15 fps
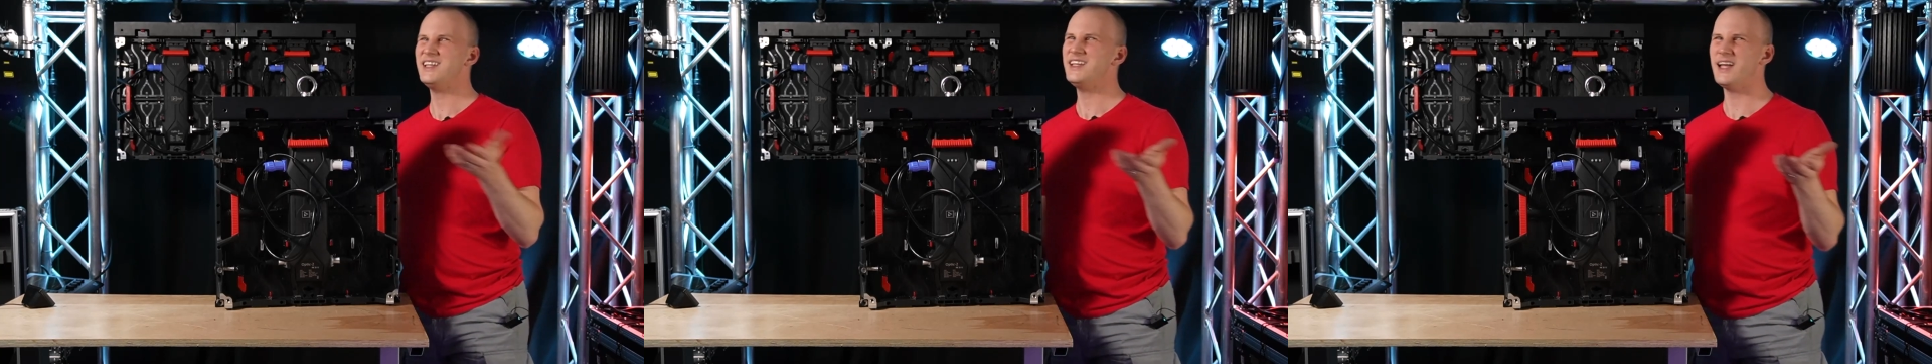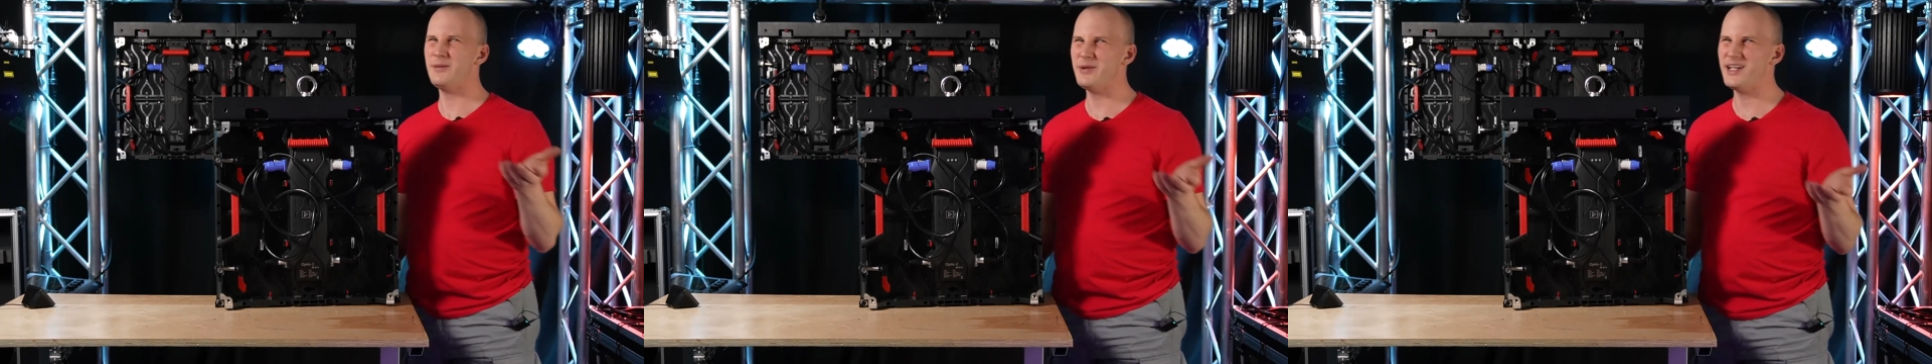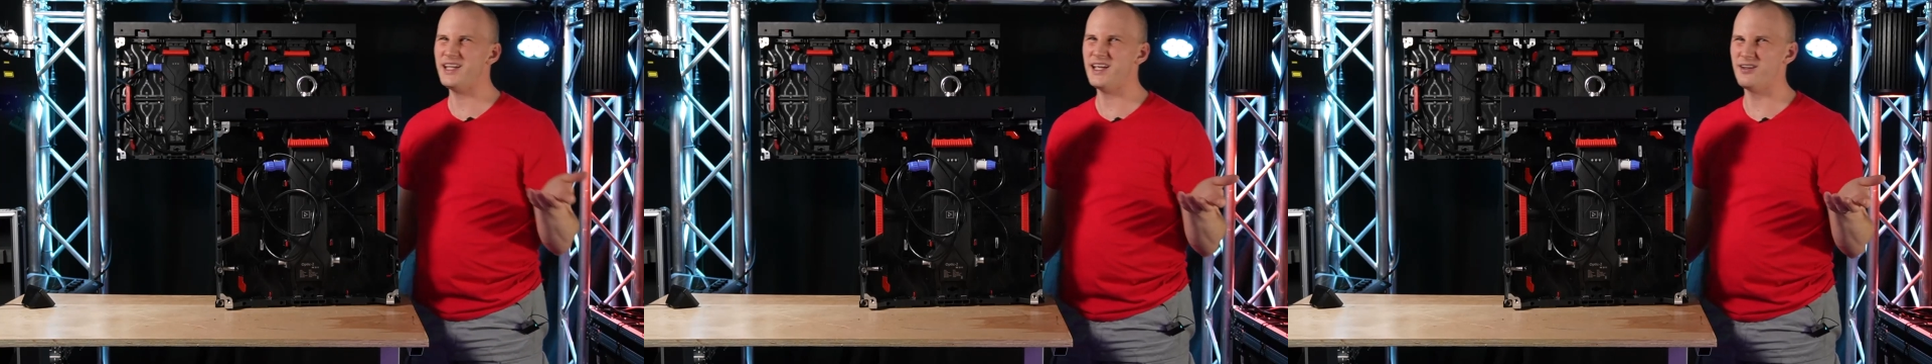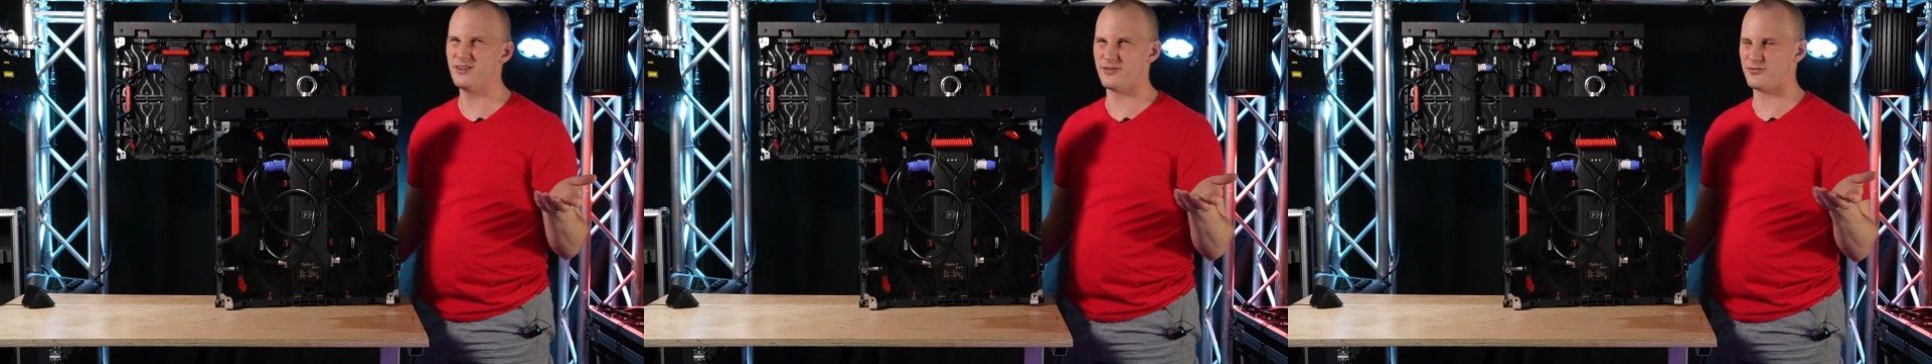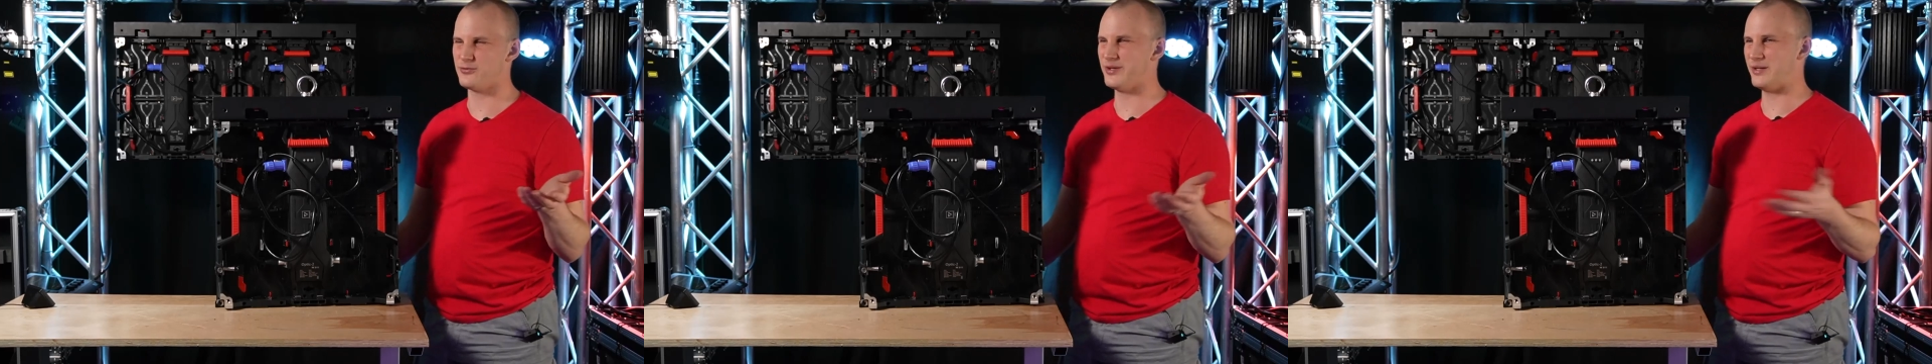I mean, he can
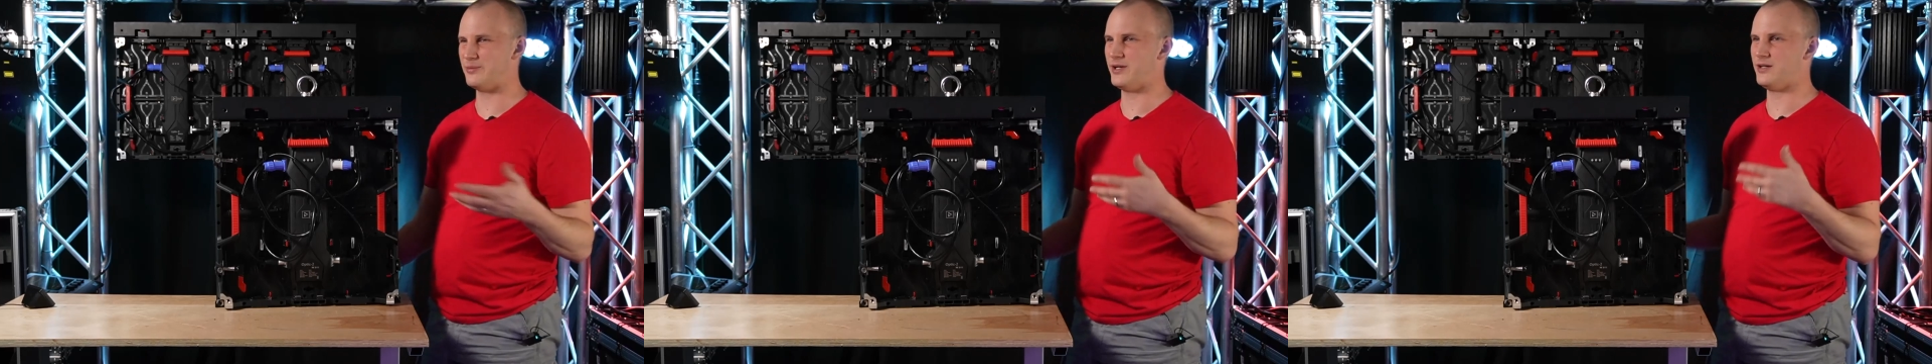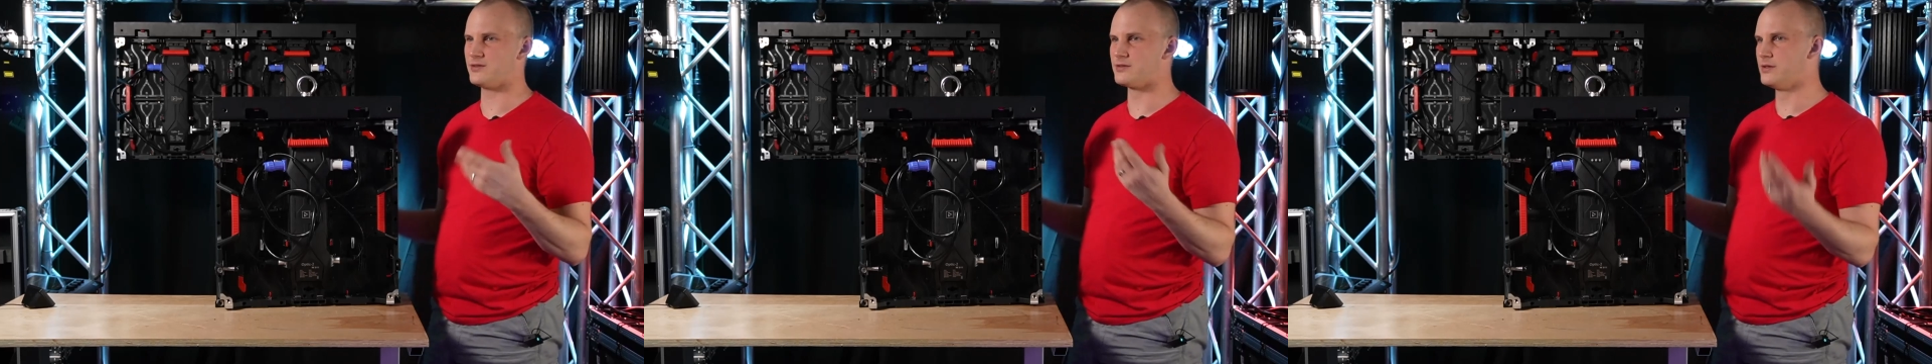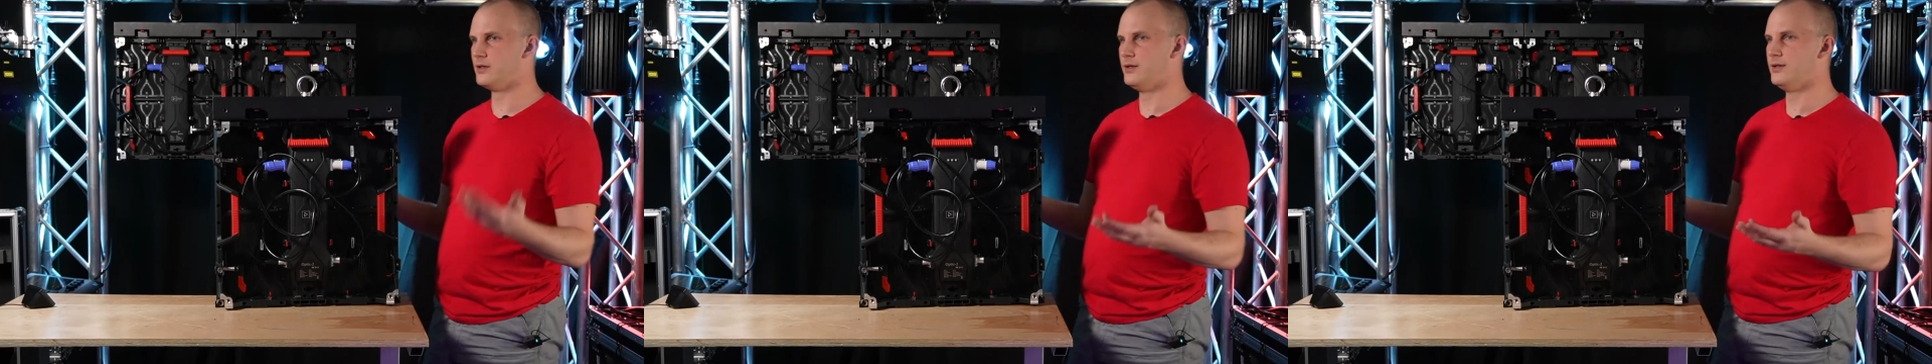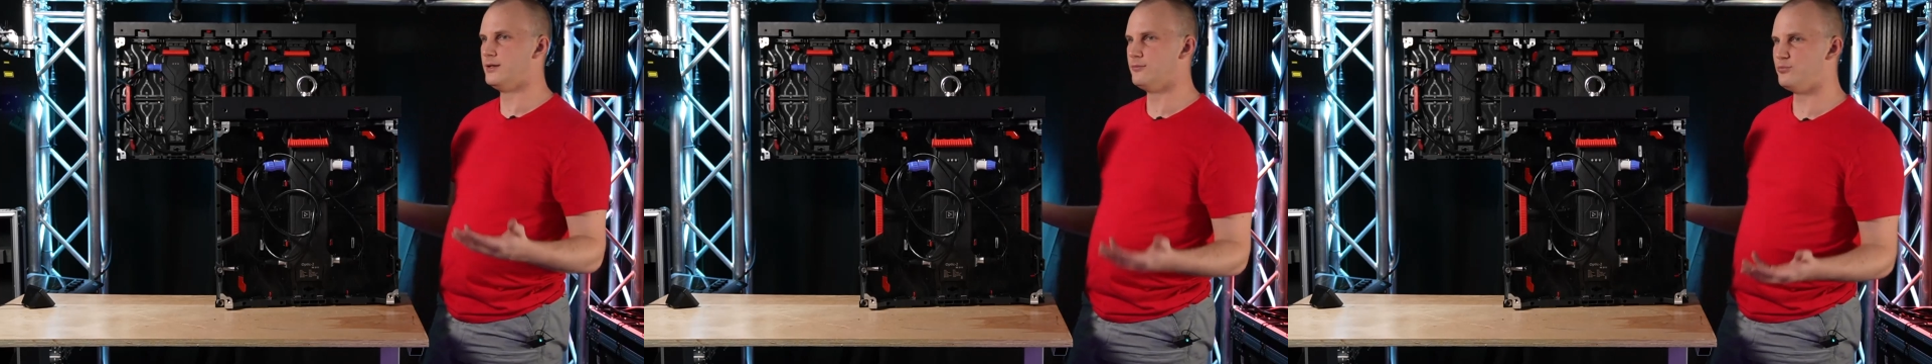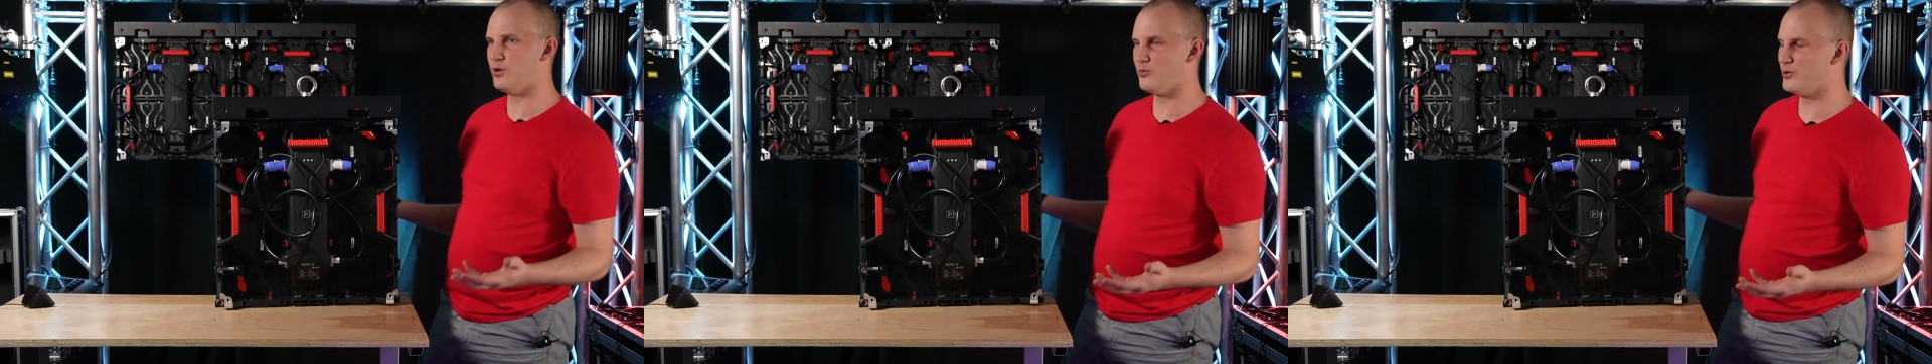lift twenty pounds,
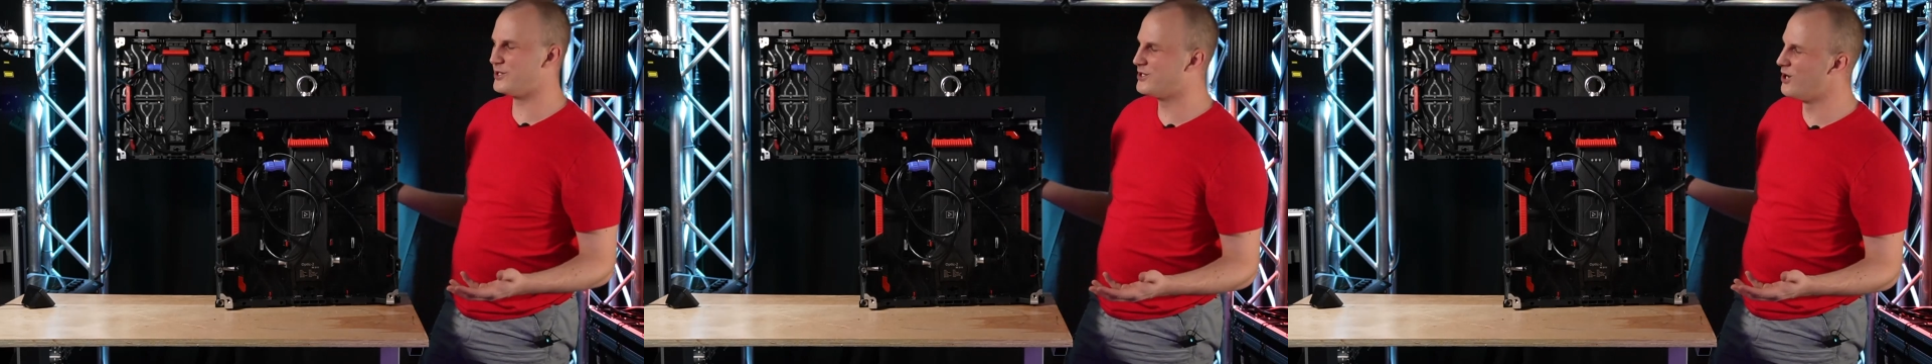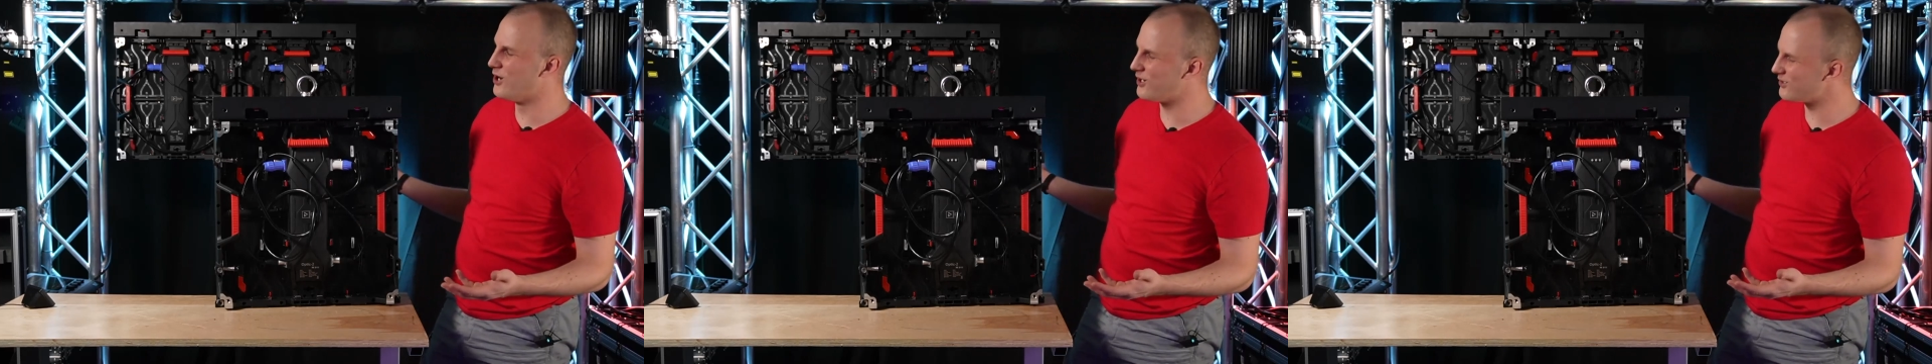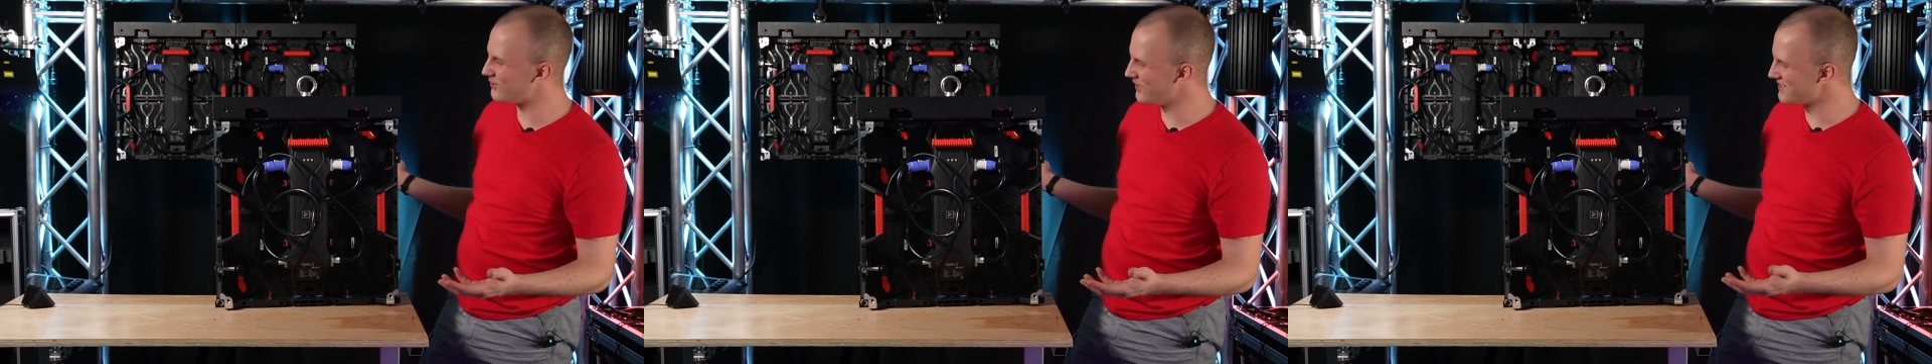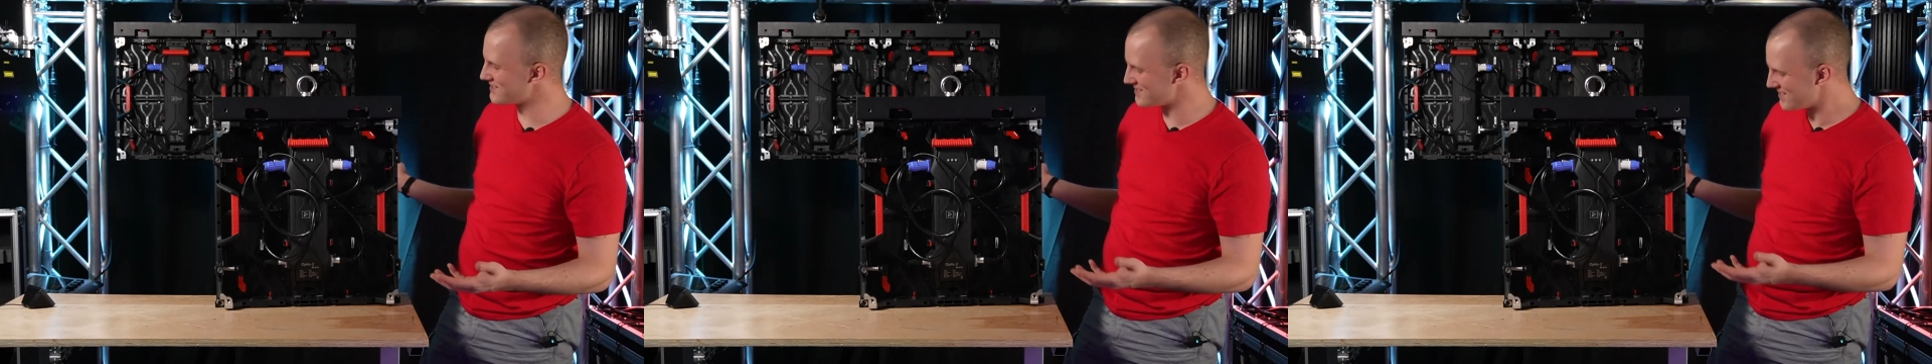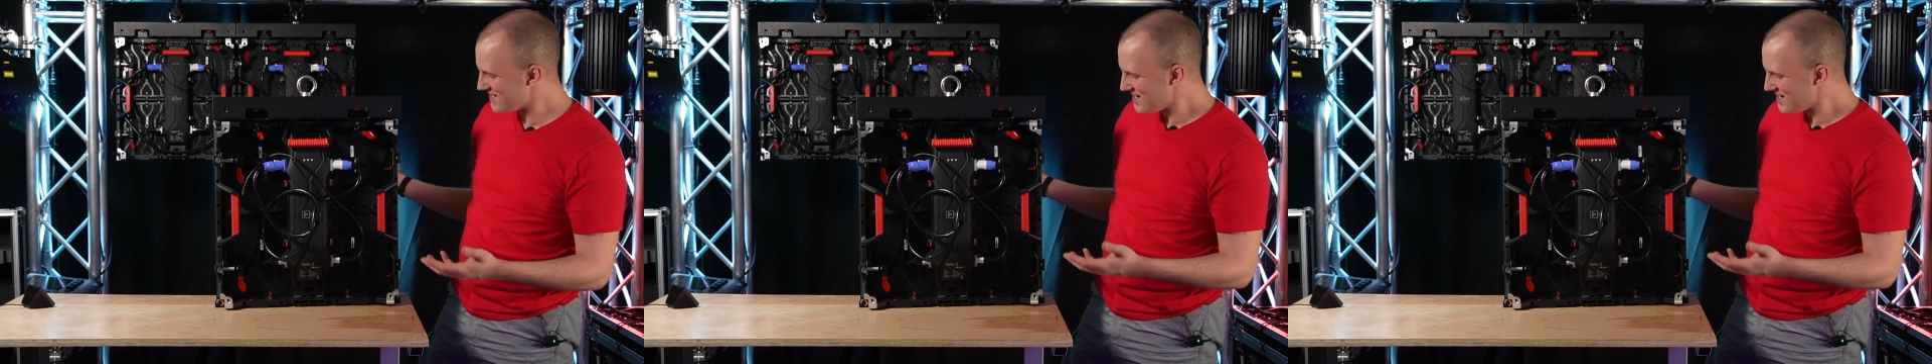but regardless.